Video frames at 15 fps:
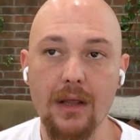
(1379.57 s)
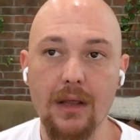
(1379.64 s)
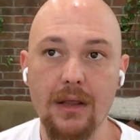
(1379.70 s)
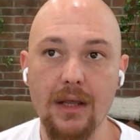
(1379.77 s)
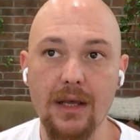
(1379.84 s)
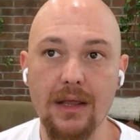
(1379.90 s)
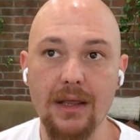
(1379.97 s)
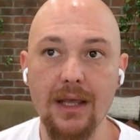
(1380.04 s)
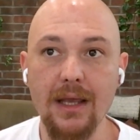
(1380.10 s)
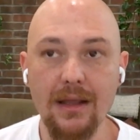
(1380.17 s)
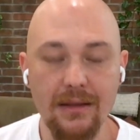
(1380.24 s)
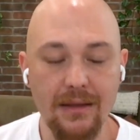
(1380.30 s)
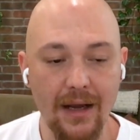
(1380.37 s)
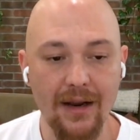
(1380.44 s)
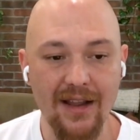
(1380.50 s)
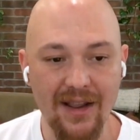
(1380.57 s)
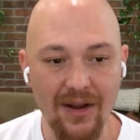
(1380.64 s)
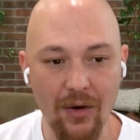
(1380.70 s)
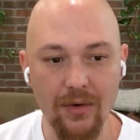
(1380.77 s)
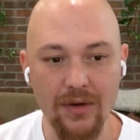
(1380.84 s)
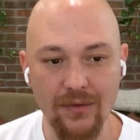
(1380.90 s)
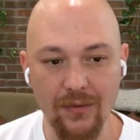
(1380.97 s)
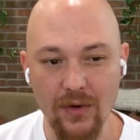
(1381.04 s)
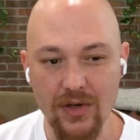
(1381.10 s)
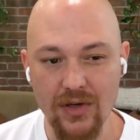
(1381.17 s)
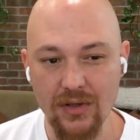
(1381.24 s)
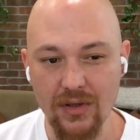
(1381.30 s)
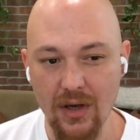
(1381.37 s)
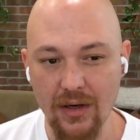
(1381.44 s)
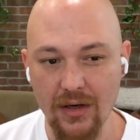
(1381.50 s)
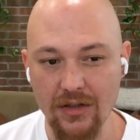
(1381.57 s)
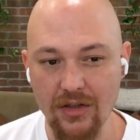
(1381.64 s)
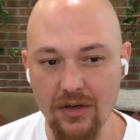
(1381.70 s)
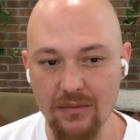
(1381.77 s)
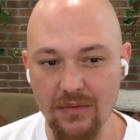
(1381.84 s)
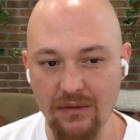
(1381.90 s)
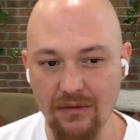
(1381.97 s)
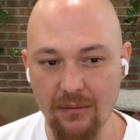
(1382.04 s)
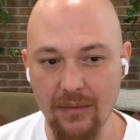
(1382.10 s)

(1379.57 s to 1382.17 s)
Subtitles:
The thing that I always focus on in terms of a